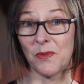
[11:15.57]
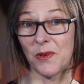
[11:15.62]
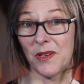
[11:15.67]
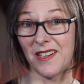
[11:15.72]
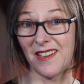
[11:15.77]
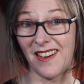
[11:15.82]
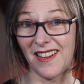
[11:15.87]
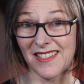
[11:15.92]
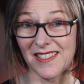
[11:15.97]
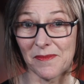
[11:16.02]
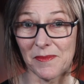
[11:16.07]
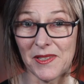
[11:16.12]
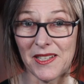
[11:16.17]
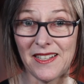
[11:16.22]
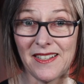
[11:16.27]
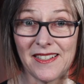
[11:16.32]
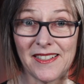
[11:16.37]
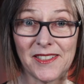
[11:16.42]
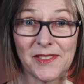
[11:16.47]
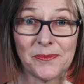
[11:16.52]
a pretty awesome
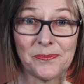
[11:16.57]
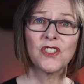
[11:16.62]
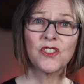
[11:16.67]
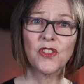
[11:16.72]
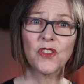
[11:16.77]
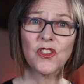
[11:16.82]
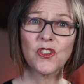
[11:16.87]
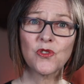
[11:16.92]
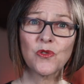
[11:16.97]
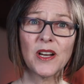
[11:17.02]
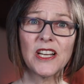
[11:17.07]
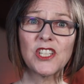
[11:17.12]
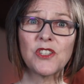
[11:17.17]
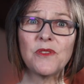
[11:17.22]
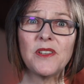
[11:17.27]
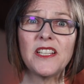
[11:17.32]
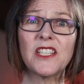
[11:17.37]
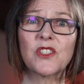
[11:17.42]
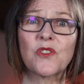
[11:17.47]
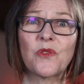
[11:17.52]
gig. So the
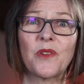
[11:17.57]
Treasury is